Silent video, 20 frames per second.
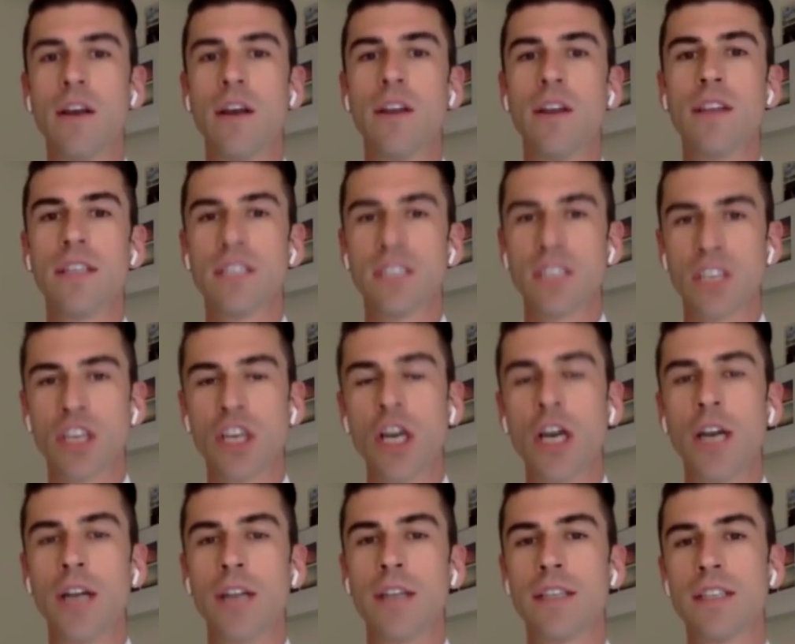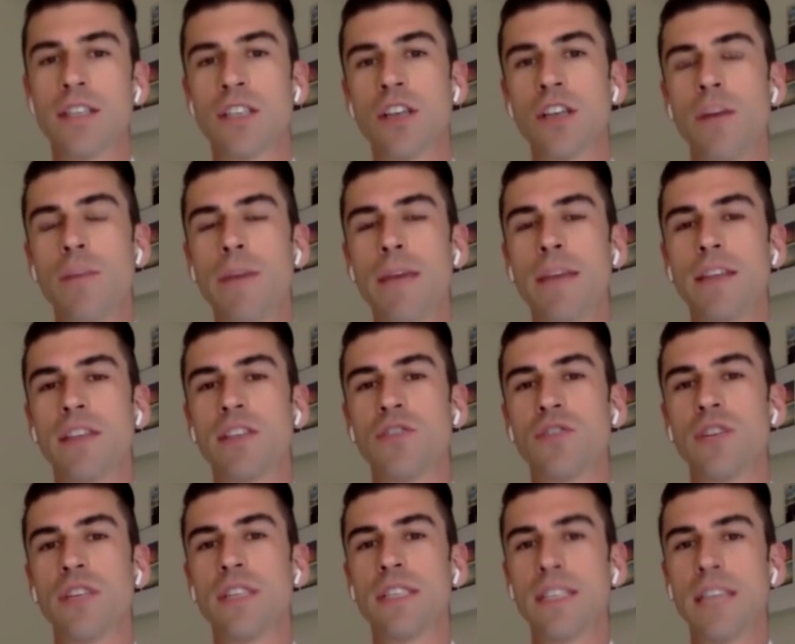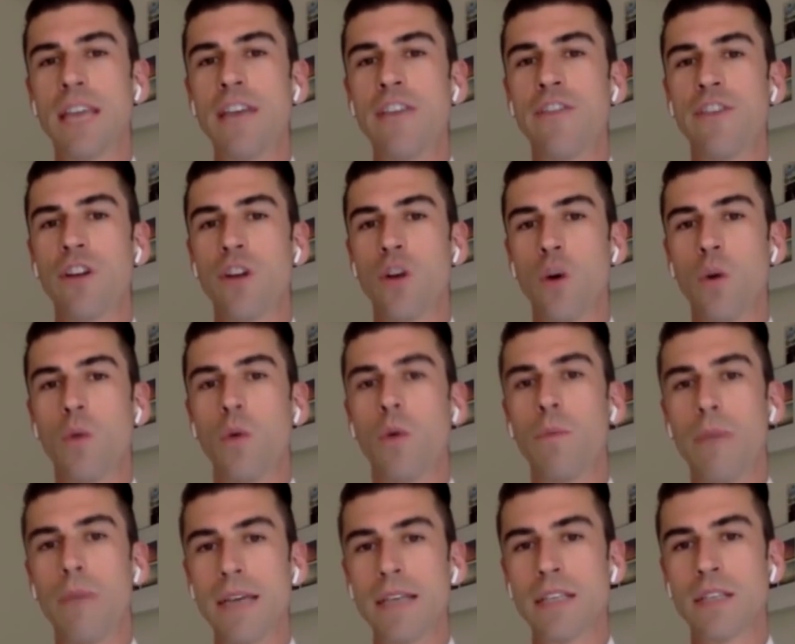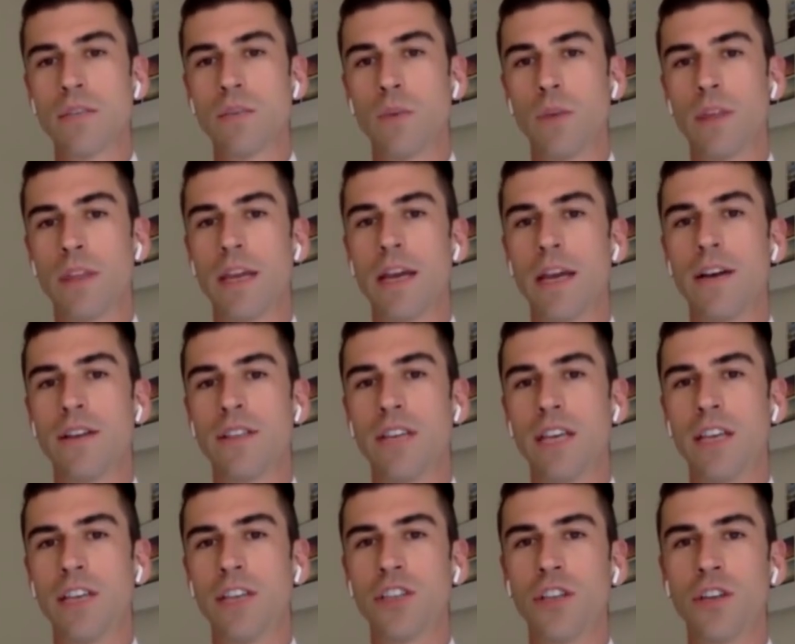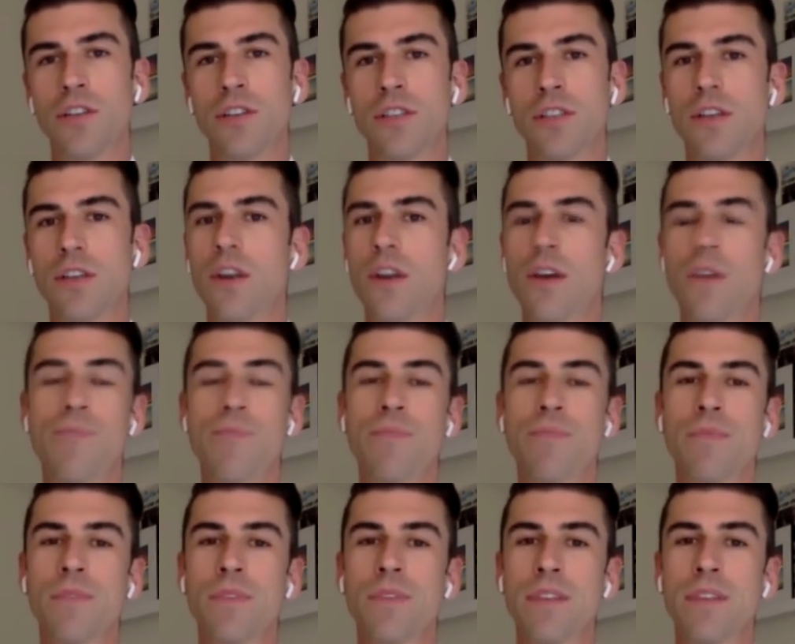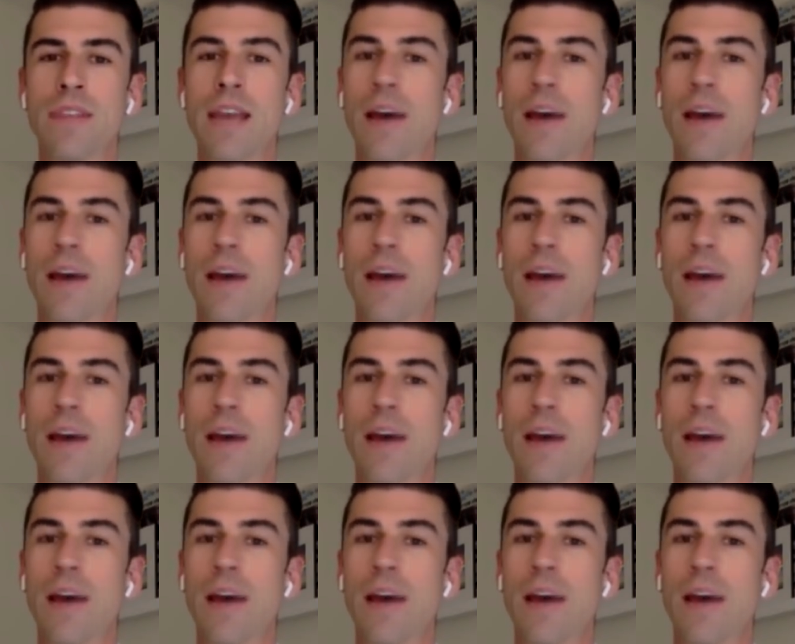this is good. This is going to make the streets safer. No one will mess with the Hells Angels. That